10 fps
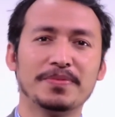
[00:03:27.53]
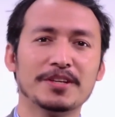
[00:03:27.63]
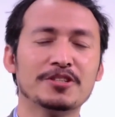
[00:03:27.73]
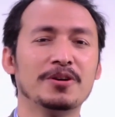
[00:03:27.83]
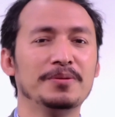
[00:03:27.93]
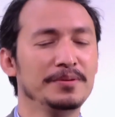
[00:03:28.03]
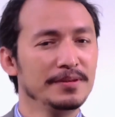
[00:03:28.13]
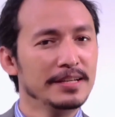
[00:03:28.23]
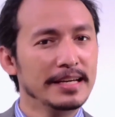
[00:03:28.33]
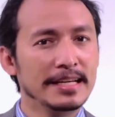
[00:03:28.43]
So
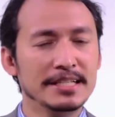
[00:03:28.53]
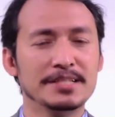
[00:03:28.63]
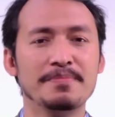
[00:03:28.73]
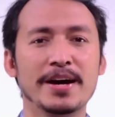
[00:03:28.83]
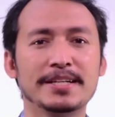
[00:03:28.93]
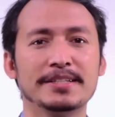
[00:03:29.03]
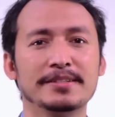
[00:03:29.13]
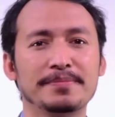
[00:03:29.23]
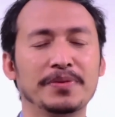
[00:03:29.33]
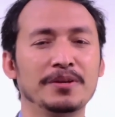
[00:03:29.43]
it is better
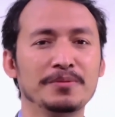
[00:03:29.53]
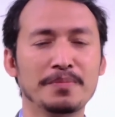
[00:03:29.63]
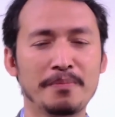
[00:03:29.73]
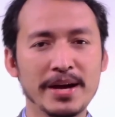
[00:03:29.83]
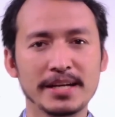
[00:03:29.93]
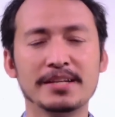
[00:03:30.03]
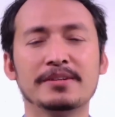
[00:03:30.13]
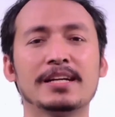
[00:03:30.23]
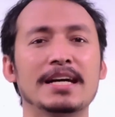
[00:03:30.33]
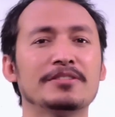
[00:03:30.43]
you make your
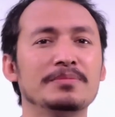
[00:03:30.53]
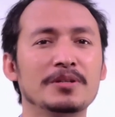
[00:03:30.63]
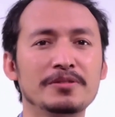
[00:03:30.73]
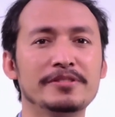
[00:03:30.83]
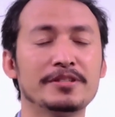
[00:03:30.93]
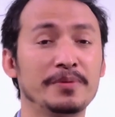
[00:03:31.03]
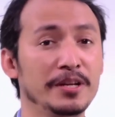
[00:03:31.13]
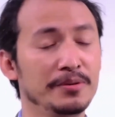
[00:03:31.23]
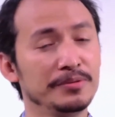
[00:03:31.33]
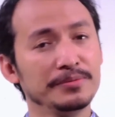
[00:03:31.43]
classroom rules when
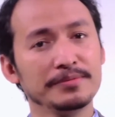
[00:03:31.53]
you